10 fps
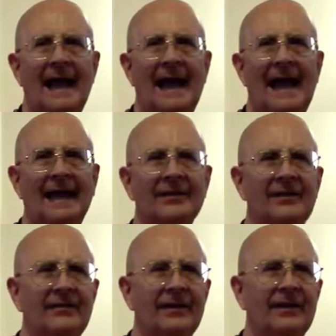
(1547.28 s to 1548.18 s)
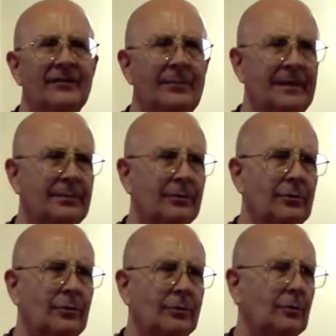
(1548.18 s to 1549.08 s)
activity of people
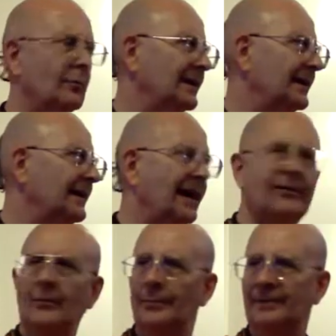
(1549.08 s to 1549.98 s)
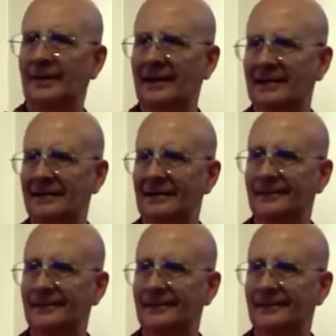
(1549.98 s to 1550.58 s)
who are really not open-minded.